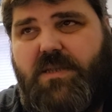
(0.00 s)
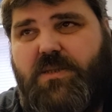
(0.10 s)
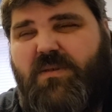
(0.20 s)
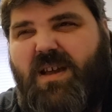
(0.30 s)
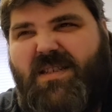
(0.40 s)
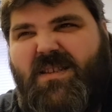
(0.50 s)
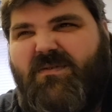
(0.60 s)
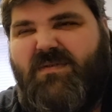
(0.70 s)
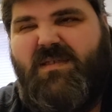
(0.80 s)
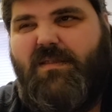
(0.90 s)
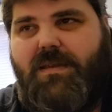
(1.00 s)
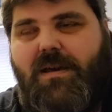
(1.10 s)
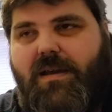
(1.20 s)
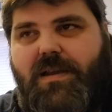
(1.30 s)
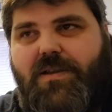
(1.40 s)
So I don't think the
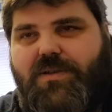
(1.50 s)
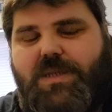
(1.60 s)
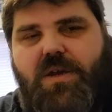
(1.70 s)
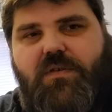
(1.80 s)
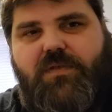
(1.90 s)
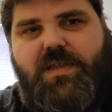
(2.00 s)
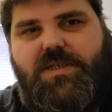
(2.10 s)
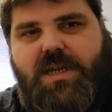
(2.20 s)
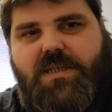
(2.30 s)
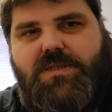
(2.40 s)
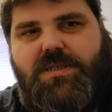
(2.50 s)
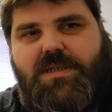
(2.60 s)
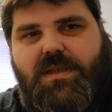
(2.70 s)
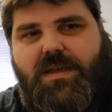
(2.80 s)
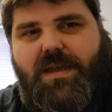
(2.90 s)
kite looks overly challenging.